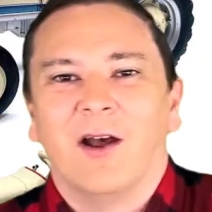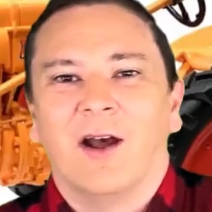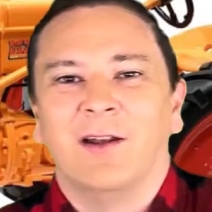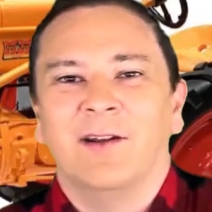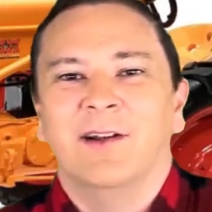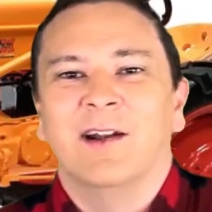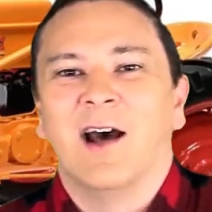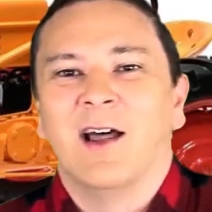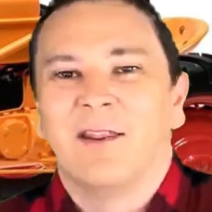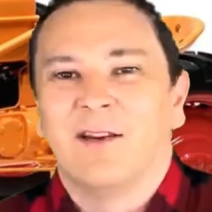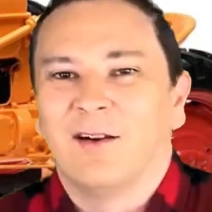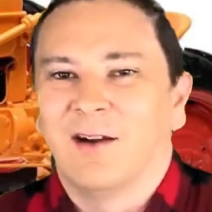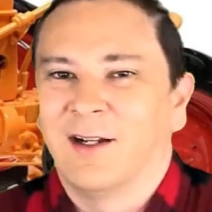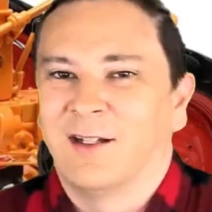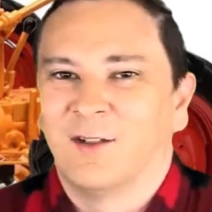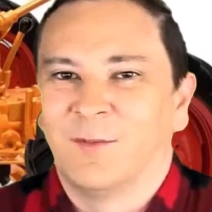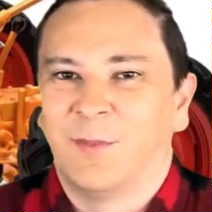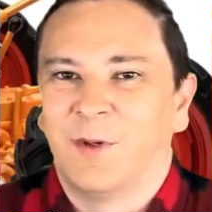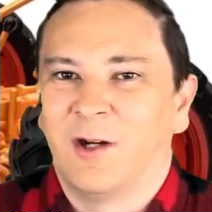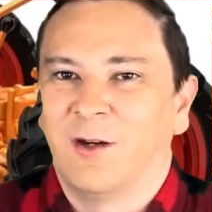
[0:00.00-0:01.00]
Another
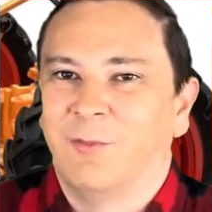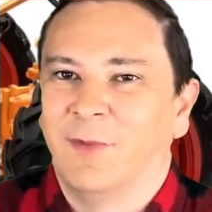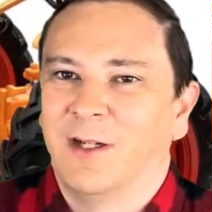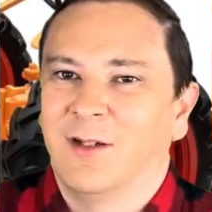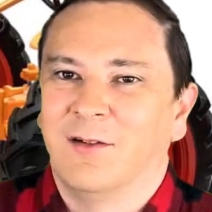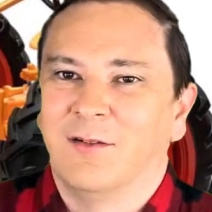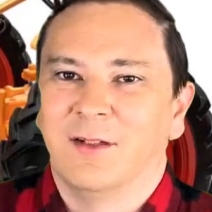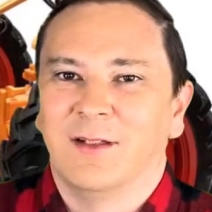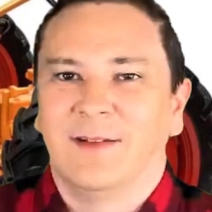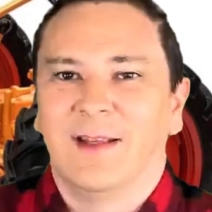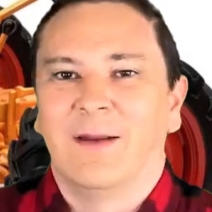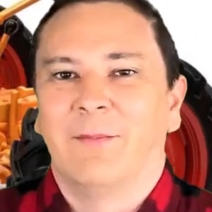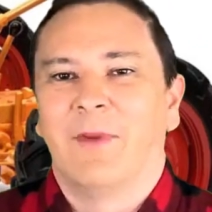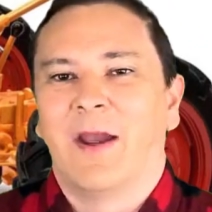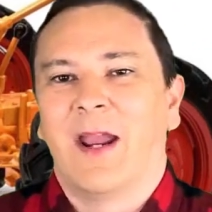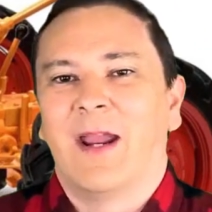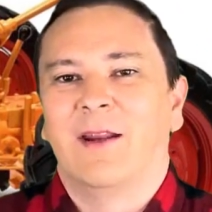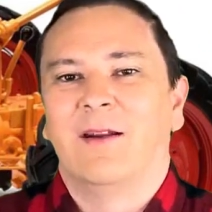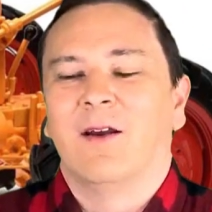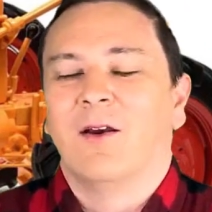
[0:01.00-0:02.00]
experimental that they
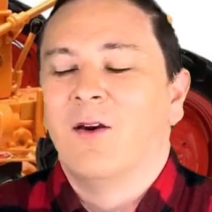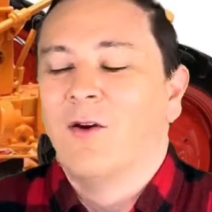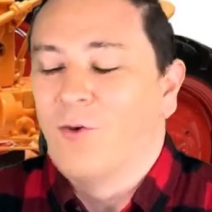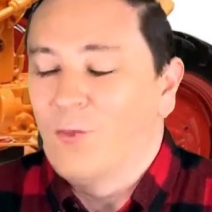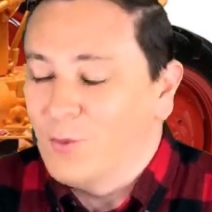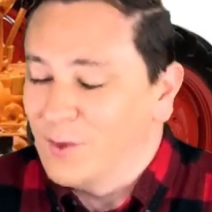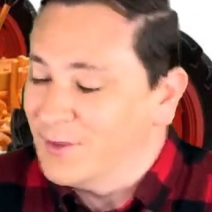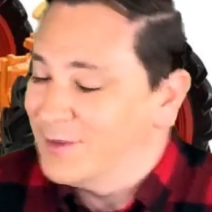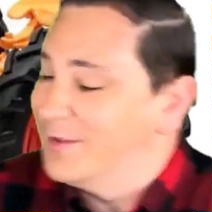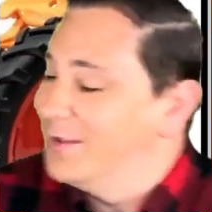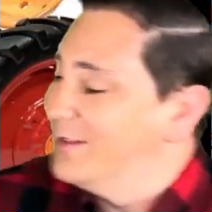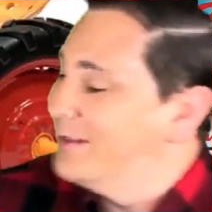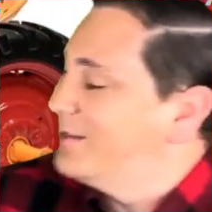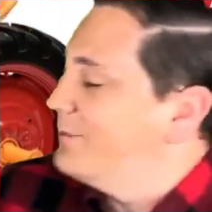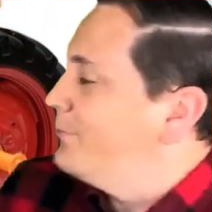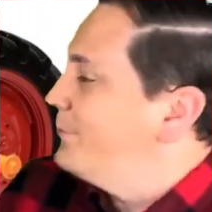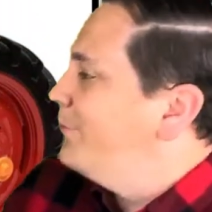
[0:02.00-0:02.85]
made was this